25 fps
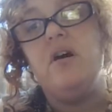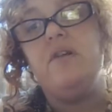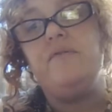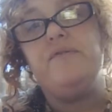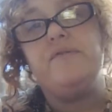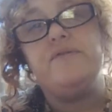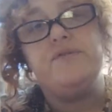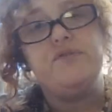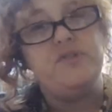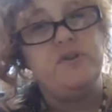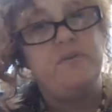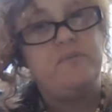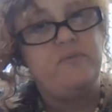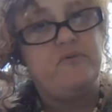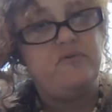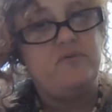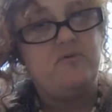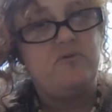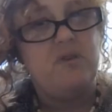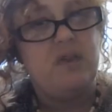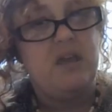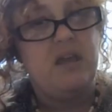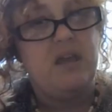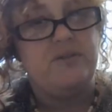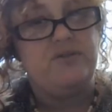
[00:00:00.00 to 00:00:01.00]
for some of
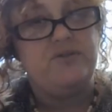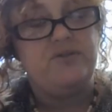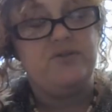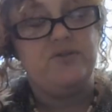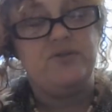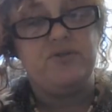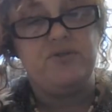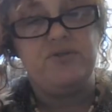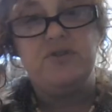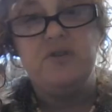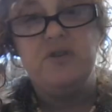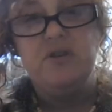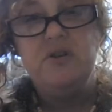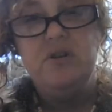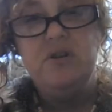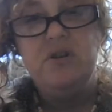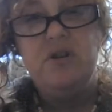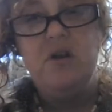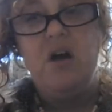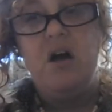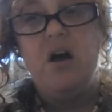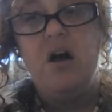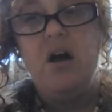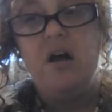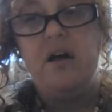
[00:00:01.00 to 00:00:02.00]
you
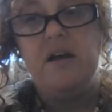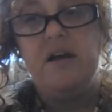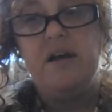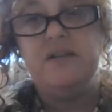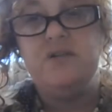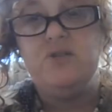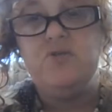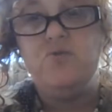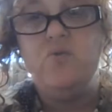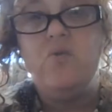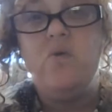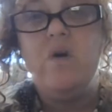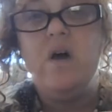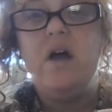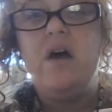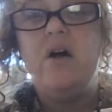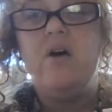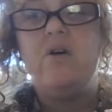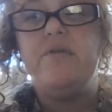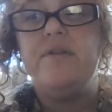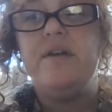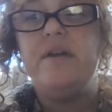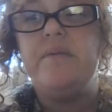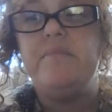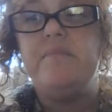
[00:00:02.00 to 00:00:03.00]
Cancers as
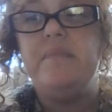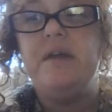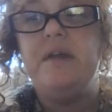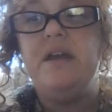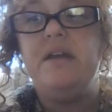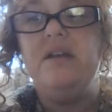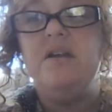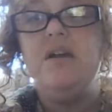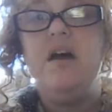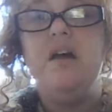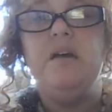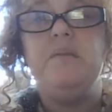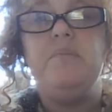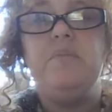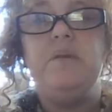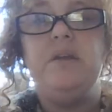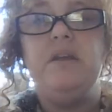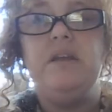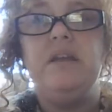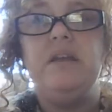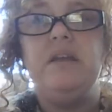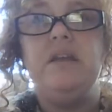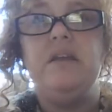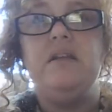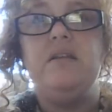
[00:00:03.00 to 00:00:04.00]
well that may not
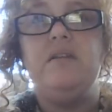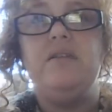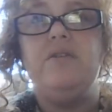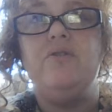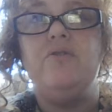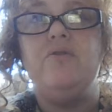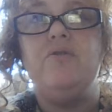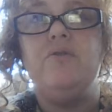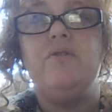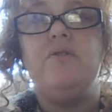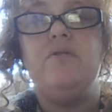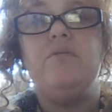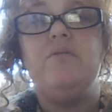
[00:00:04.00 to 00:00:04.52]
be in your